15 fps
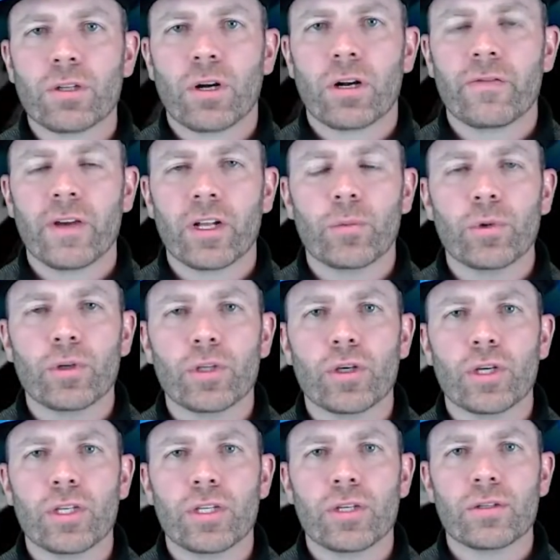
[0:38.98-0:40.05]
aren't available, you
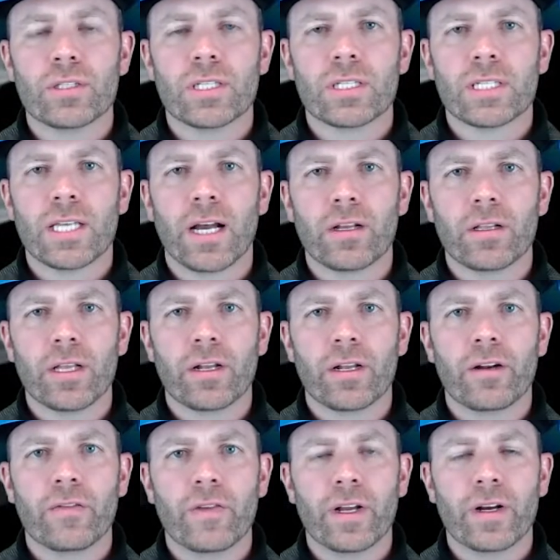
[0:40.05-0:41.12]
can use this calculator
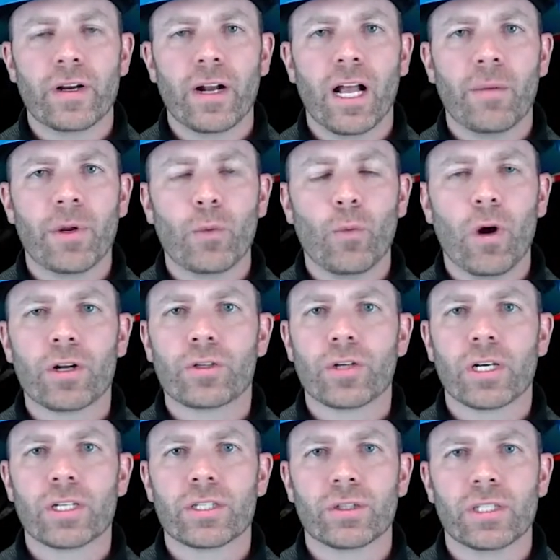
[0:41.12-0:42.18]
to figure out how many water
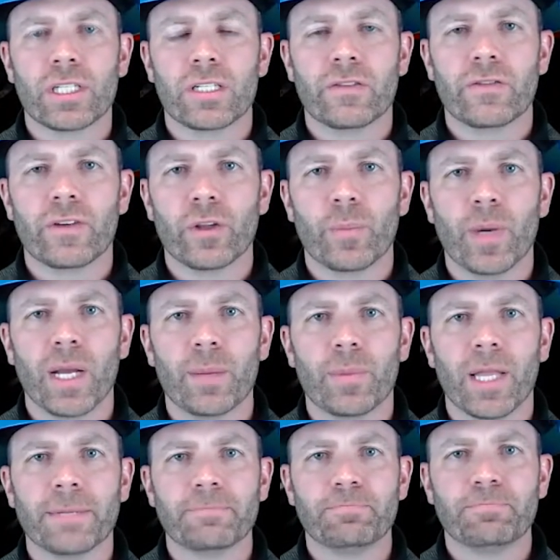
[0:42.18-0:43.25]
trucks you'll need to fill the pipeline.